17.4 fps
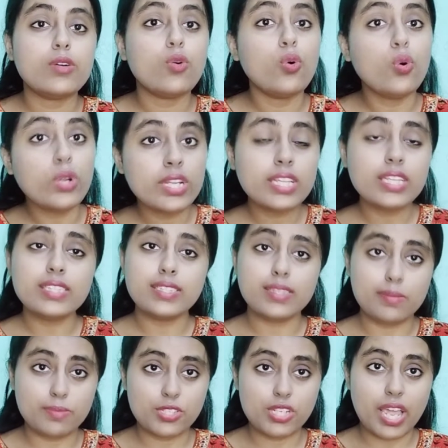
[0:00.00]
Only
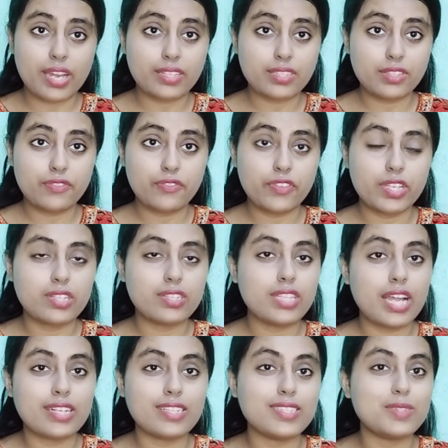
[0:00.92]
subtract the fear
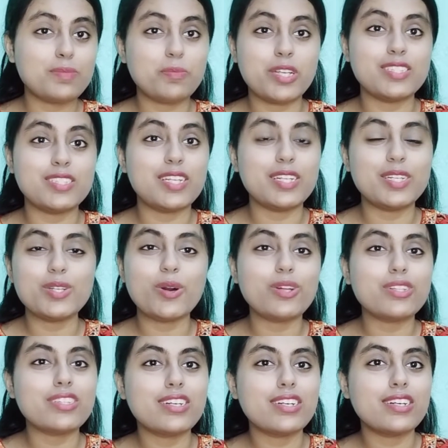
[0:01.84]
that is present
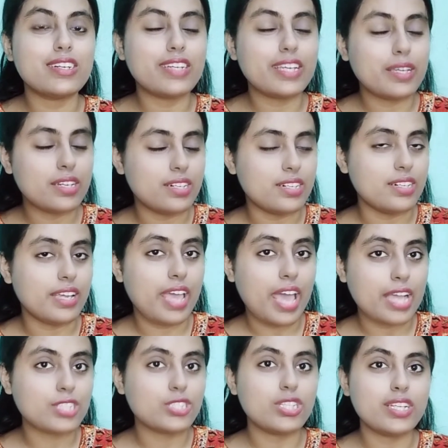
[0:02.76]
on the
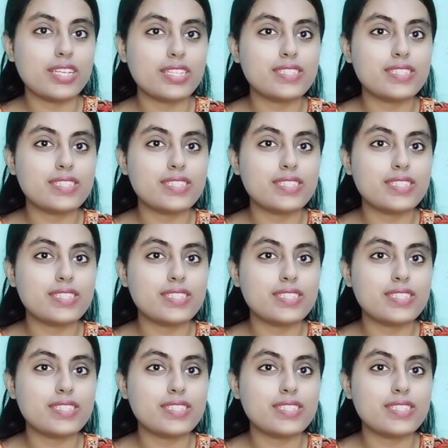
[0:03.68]
actual